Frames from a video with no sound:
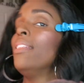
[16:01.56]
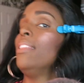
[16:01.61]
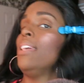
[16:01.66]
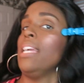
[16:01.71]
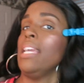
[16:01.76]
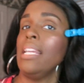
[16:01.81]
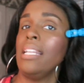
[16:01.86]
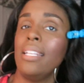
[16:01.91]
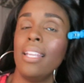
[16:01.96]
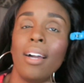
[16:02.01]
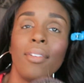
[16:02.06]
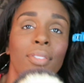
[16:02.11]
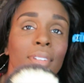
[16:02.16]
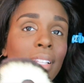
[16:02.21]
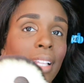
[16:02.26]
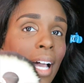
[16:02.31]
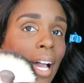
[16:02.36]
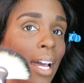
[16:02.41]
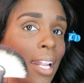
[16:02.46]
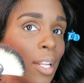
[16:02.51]
They ain't never
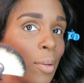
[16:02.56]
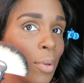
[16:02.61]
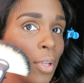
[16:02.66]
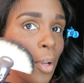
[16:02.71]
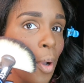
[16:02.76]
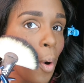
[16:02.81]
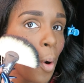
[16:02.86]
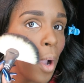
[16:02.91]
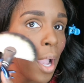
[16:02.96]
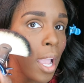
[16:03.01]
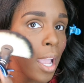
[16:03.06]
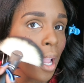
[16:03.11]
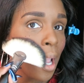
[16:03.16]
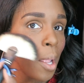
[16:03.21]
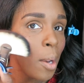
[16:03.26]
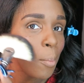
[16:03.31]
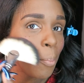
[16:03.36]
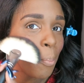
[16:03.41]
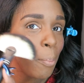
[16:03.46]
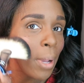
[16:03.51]
lied. Here we go,
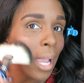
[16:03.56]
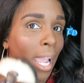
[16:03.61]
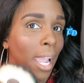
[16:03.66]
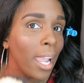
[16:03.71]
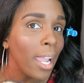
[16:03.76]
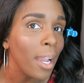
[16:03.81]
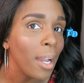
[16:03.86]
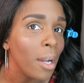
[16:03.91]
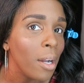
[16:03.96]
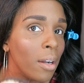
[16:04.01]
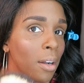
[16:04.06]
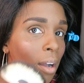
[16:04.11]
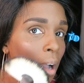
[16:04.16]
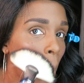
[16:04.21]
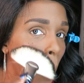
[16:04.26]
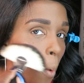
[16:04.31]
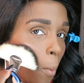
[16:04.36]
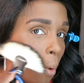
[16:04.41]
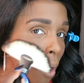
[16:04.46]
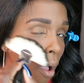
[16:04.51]
and bam.
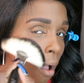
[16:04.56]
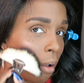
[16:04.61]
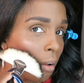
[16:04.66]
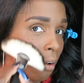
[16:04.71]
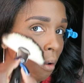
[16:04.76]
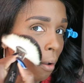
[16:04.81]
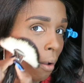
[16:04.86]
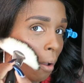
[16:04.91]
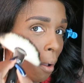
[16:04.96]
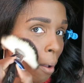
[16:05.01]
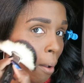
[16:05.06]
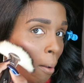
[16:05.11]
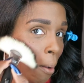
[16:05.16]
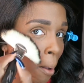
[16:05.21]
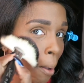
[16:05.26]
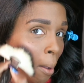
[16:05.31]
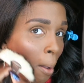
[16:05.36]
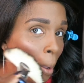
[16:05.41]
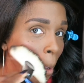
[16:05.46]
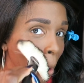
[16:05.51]
Oh, oh, oh,
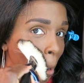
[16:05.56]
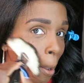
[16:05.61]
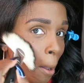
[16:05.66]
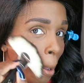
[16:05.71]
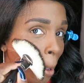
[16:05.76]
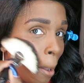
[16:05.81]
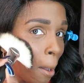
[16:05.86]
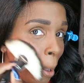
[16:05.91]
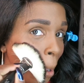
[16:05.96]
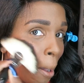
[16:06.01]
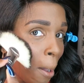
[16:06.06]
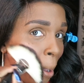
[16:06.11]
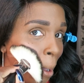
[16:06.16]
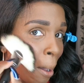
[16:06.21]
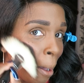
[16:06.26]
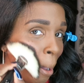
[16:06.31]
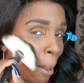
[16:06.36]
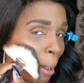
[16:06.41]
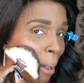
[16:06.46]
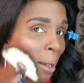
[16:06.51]
oh,
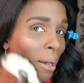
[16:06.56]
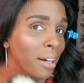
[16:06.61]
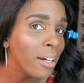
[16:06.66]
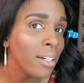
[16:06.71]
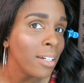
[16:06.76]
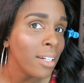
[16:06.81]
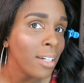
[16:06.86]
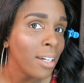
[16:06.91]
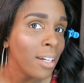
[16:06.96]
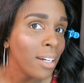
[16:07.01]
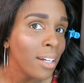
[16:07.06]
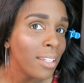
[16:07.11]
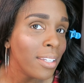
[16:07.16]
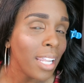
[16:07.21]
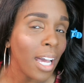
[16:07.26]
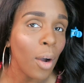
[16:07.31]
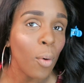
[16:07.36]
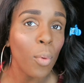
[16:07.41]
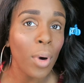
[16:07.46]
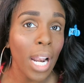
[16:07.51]
oh,
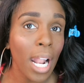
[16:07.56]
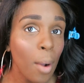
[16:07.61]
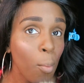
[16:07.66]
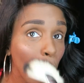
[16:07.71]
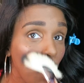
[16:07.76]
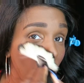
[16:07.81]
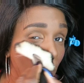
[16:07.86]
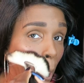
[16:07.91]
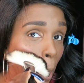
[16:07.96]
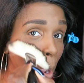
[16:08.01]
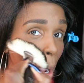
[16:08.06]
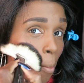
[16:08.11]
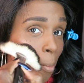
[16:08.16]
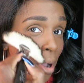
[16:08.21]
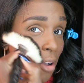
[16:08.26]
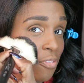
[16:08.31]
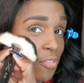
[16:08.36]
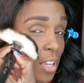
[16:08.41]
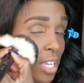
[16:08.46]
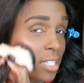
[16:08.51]
Now, what I'm wearing on
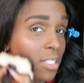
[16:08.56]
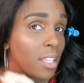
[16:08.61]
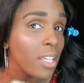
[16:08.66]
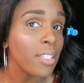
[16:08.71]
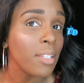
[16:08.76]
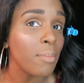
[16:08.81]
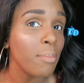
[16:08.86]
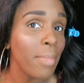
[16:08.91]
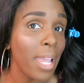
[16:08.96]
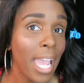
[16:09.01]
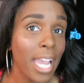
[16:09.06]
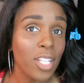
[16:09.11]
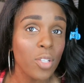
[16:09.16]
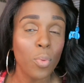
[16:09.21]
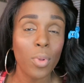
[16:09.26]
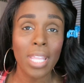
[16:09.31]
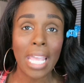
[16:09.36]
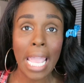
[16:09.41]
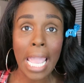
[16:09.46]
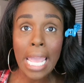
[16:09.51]
my face doesn't match
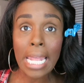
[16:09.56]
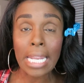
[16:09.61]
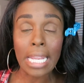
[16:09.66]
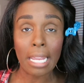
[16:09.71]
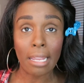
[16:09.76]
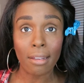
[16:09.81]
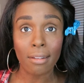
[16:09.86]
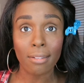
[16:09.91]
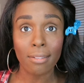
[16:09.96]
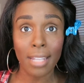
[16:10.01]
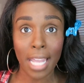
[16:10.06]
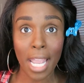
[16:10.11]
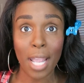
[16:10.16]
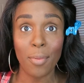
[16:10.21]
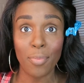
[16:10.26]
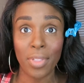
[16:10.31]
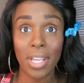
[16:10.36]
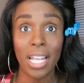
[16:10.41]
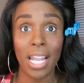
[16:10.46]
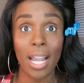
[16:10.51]
with any
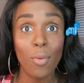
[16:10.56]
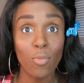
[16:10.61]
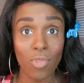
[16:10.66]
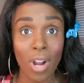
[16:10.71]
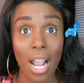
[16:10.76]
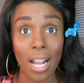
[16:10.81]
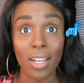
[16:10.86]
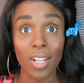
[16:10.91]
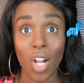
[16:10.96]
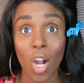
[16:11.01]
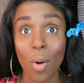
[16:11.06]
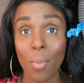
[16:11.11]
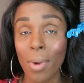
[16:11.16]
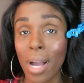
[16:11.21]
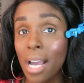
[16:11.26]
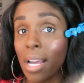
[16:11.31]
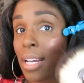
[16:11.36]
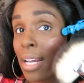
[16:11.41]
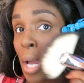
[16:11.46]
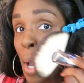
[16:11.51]
damn thing I'm rocking on
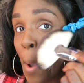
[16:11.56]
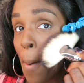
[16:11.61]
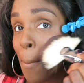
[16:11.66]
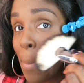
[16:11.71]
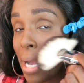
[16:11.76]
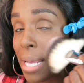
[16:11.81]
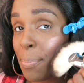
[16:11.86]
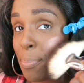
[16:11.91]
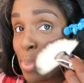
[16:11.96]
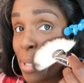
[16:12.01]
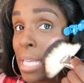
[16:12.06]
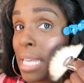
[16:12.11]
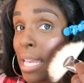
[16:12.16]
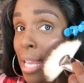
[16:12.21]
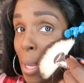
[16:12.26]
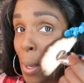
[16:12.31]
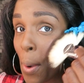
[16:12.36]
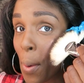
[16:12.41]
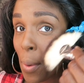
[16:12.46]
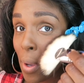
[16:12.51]
my, my
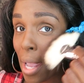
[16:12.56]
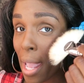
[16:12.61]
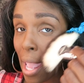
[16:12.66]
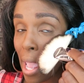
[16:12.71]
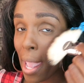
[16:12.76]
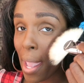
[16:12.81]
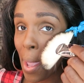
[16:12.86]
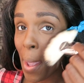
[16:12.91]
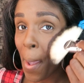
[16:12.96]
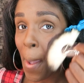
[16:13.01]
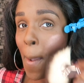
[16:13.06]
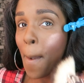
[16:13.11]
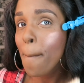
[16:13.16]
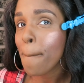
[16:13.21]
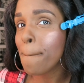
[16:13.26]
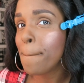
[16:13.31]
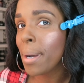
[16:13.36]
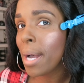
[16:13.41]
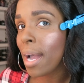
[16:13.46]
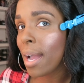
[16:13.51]
being, okay?
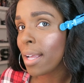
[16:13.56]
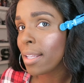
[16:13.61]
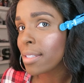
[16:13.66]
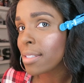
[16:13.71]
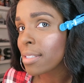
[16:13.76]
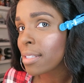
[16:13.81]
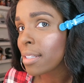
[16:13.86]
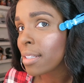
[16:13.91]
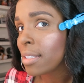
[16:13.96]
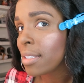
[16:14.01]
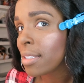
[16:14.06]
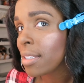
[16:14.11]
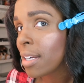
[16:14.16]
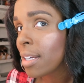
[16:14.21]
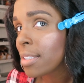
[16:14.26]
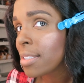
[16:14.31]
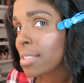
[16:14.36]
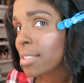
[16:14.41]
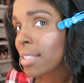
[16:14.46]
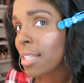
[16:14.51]
But,
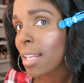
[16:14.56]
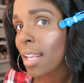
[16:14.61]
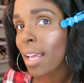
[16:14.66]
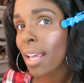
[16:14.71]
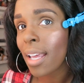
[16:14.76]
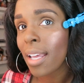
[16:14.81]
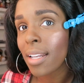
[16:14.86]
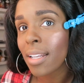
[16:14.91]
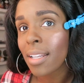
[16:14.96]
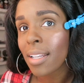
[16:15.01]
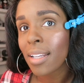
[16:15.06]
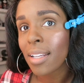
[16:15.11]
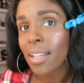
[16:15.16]
y'all see that?